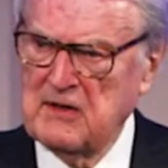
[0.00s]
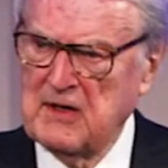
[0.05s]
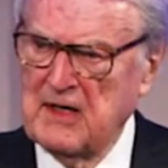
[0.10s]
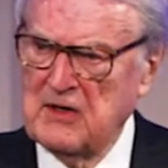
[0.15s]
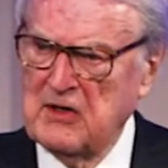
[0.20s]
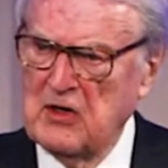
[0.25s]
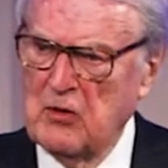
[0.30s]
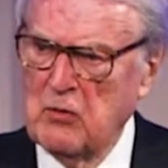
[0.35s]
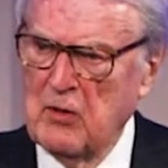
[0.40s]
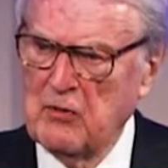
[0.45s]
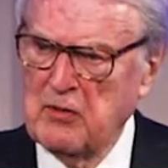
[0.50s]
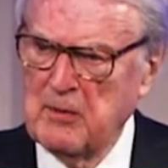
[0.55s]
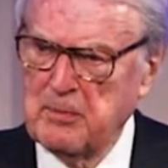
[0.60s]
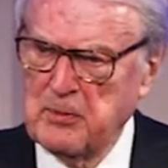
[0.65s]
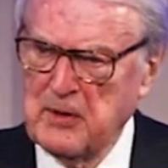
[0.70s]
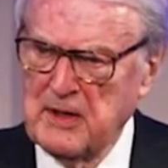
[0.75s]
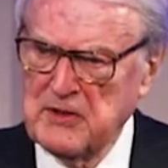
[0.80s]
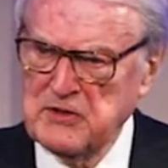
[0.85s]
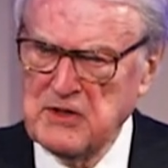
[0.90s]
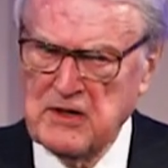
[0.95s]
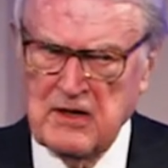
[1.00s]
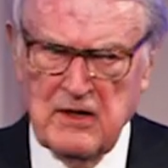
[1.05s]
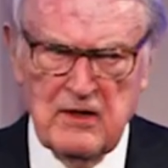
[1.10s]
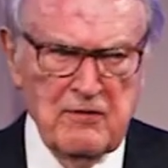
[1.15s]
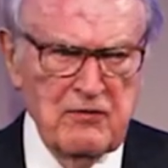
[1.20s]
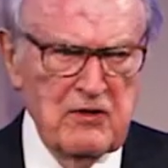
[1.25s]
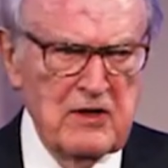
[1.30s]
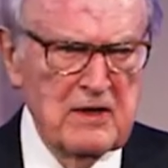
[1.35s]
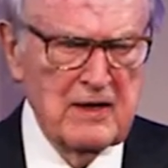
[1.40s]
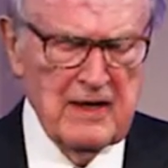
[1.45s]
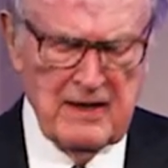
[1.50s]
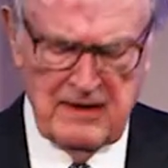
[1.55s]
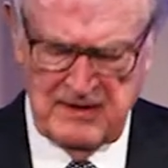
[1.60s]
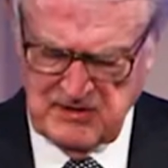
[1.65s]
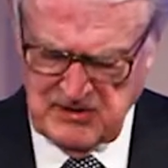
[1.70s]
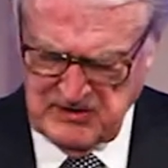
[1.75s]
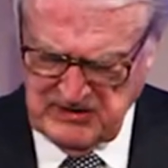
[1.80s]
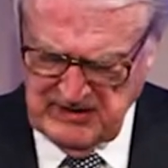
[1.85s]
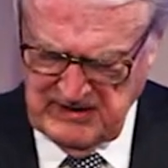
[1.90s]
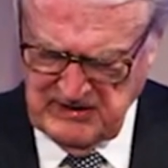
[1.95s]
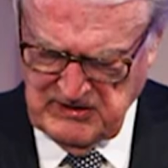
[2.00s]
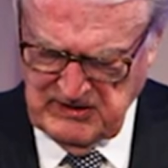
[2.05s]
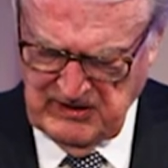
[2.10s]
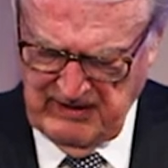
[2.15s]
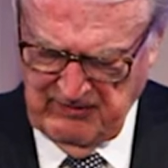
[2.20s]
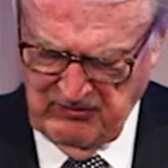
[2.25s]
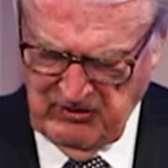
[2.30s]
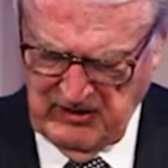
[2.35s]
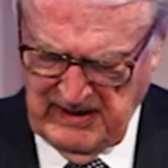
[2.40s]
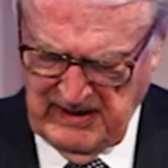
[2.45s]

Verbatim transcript: that no other president of the United States had ever